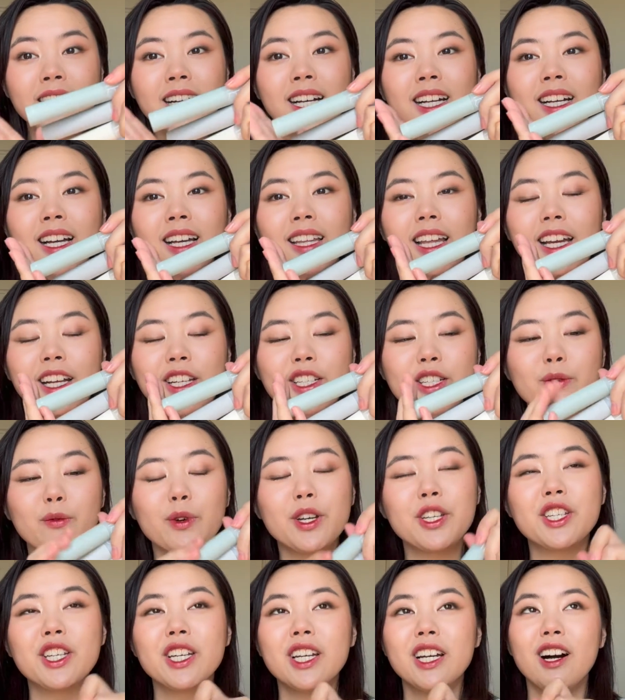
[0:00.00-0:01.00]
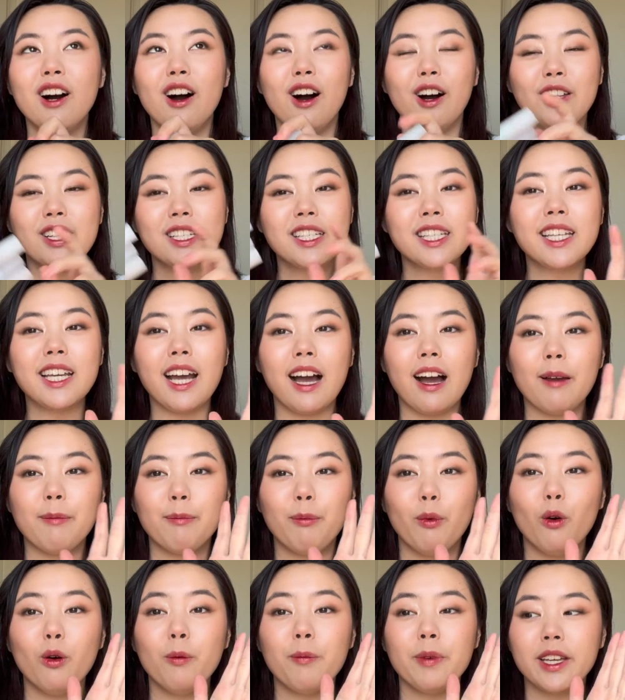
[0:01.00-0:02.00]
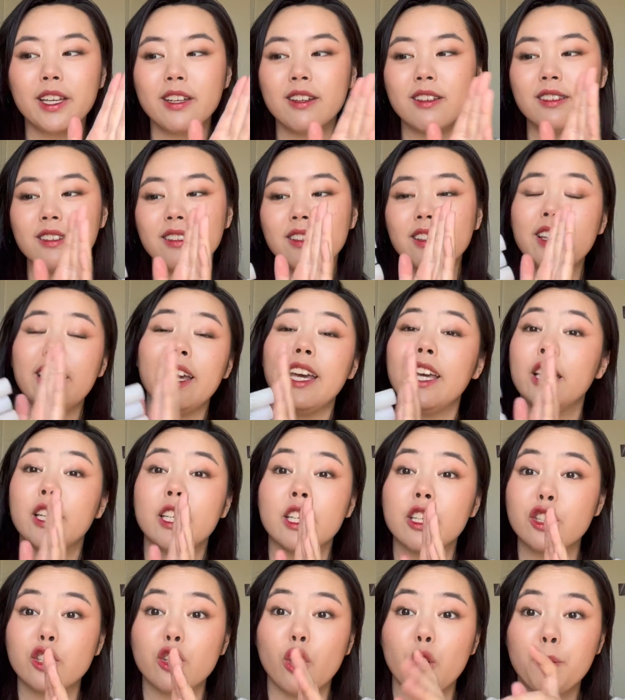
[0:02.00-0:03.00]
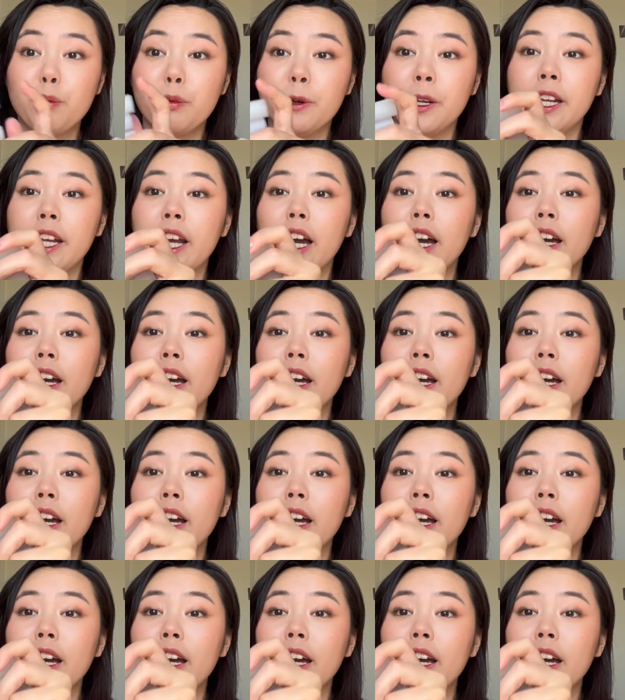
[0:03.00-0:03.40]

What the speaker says: collection, which honestly I bought because it's just so pretty. I